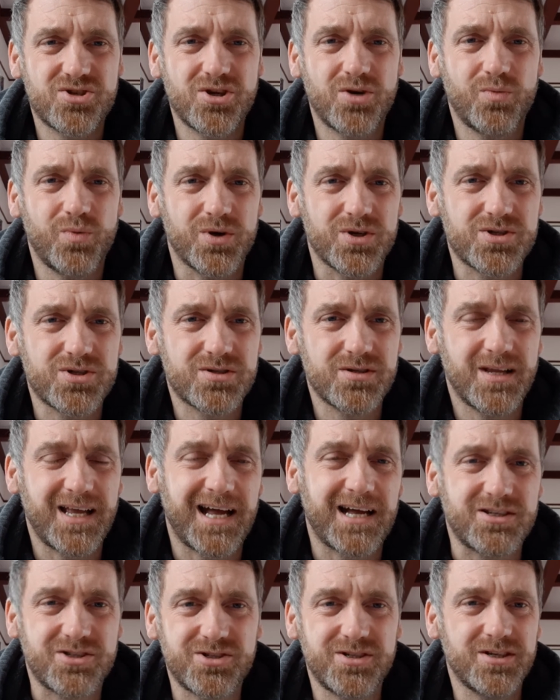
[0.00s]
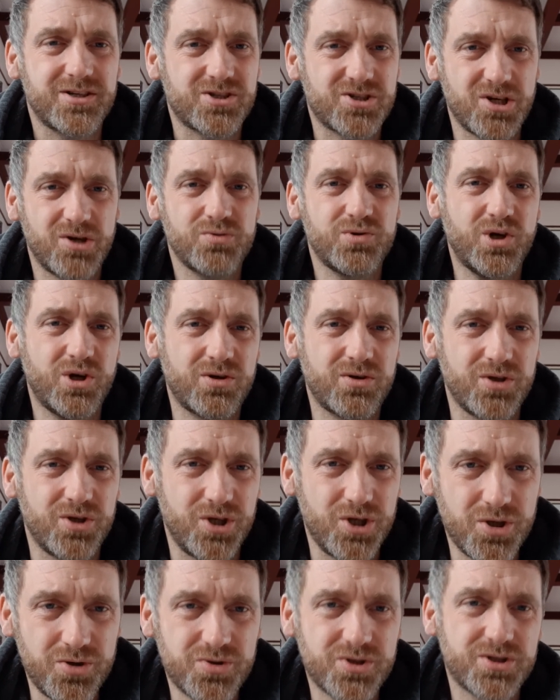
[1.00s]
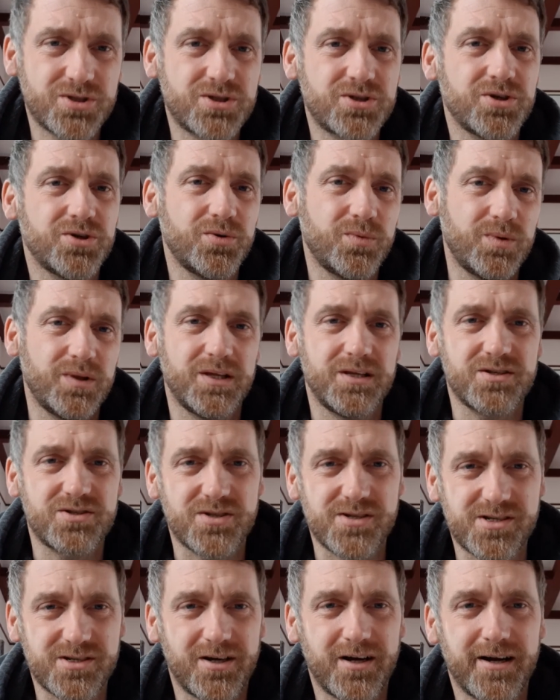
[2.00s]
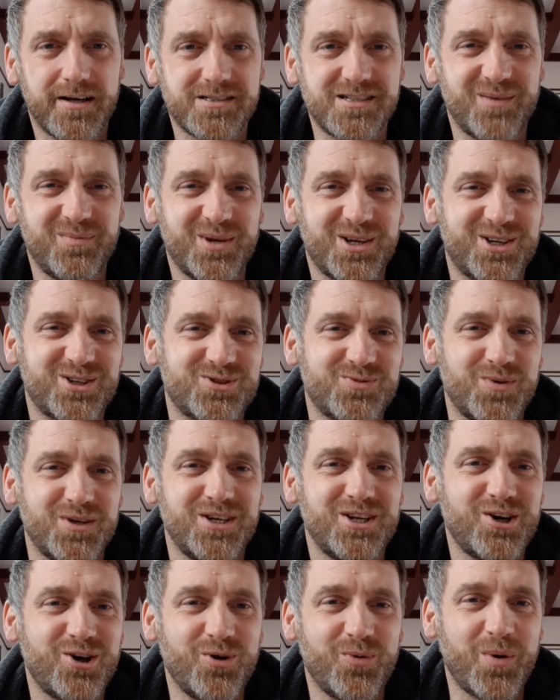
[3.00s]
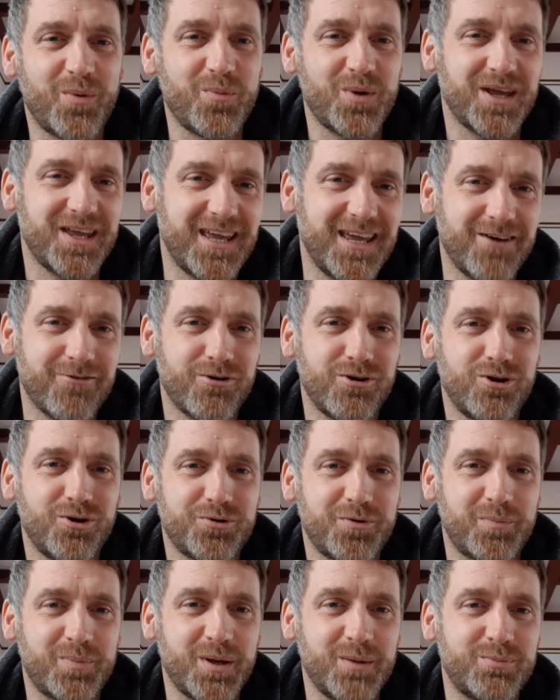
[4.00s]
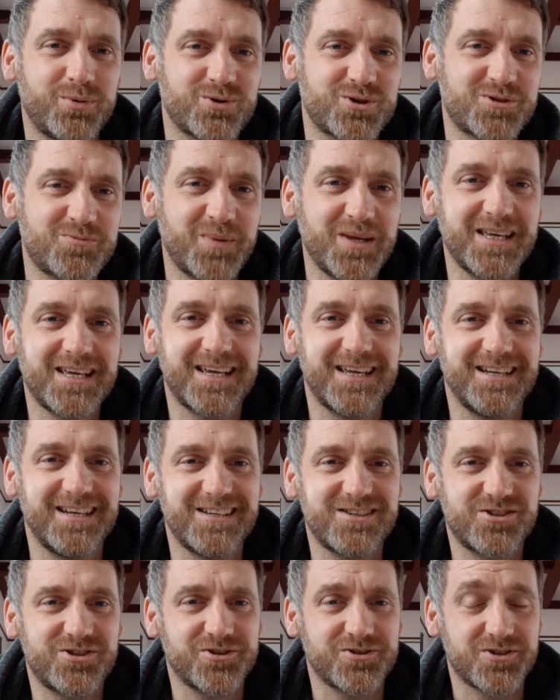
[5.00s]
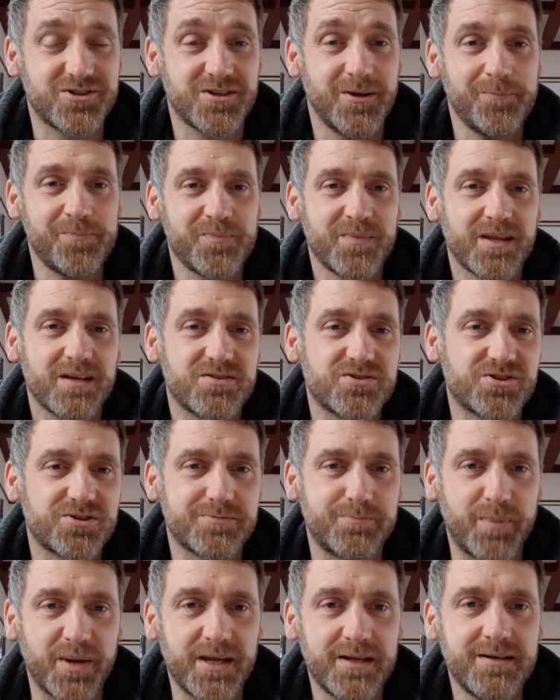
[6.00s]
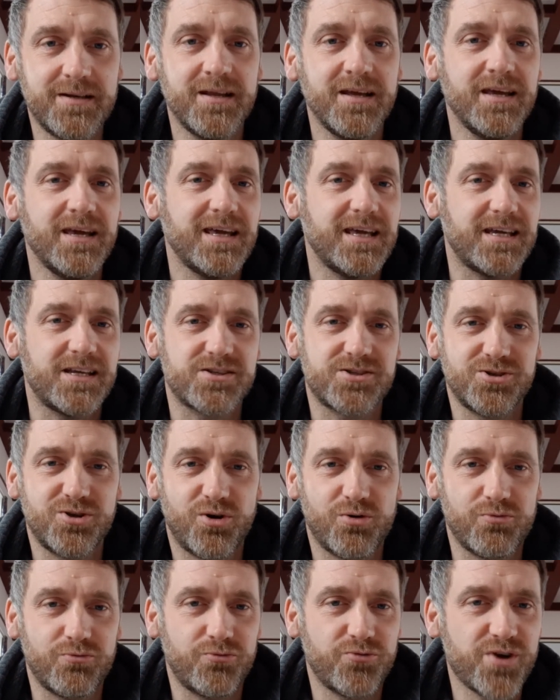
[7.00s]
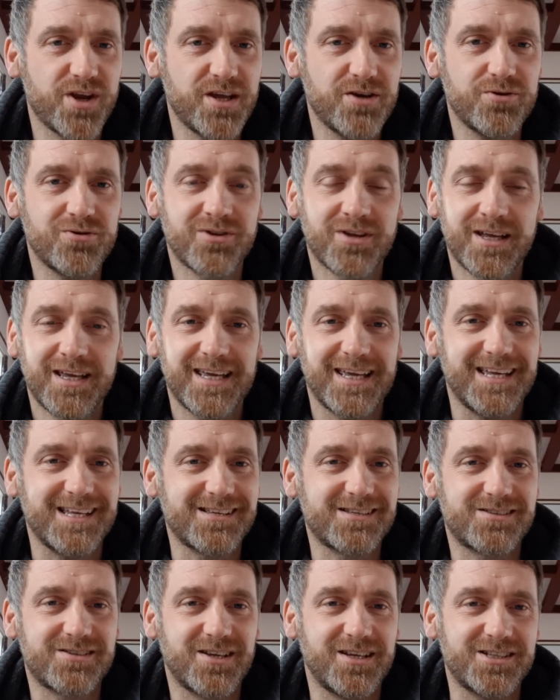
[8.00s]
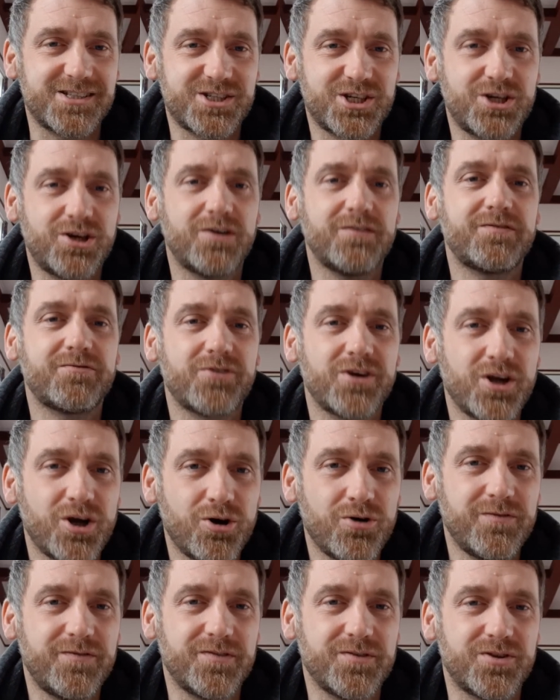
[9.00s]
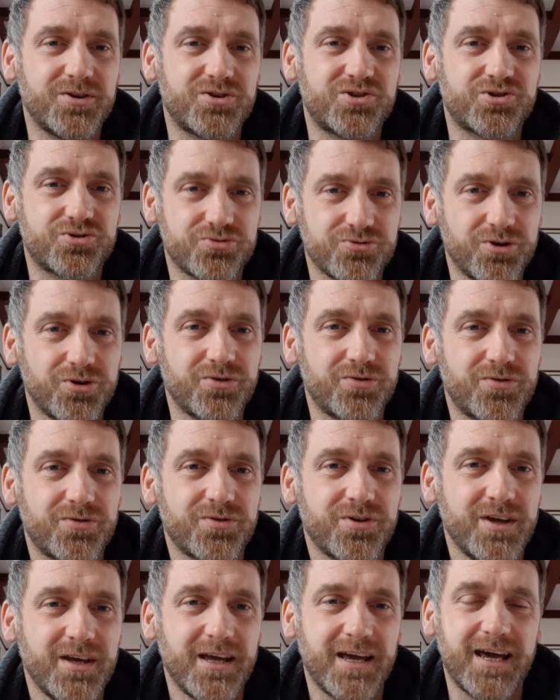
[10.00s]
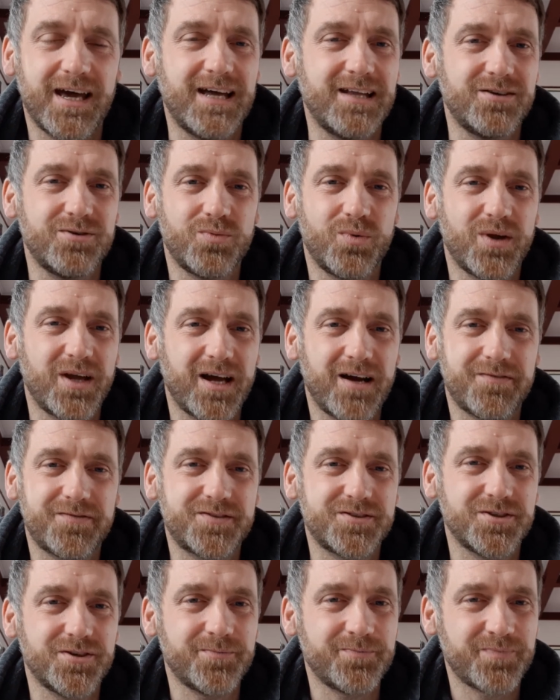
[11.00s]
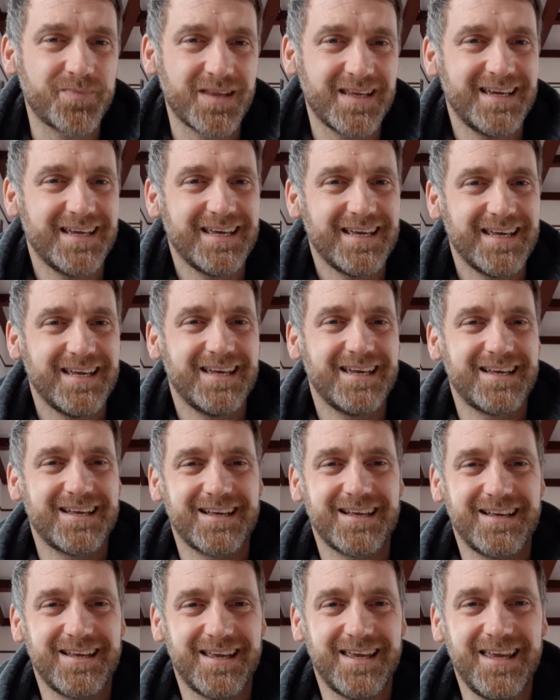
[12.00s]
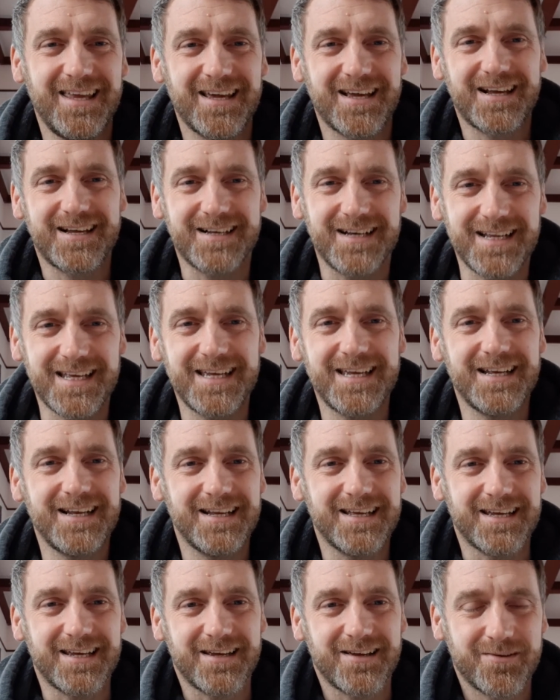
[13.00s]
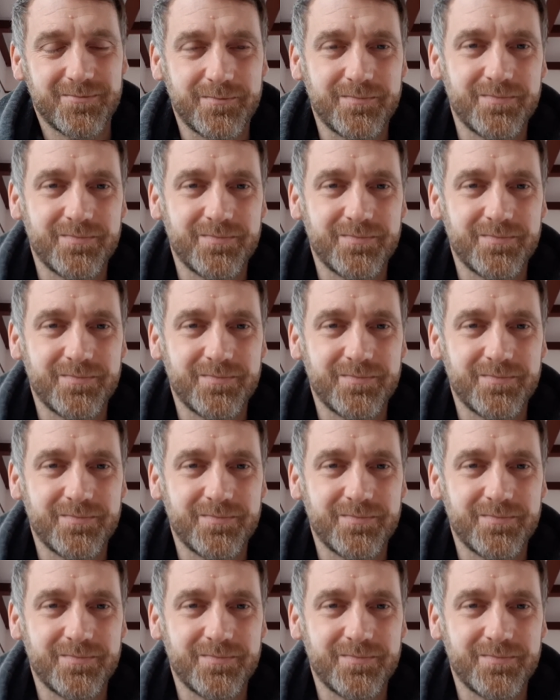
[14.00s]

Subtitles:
we're actually so used to within society, because we know when we hear a lot of people speaking, it's just spin, it's not real, it's covering over the truth. And we have to hear clearly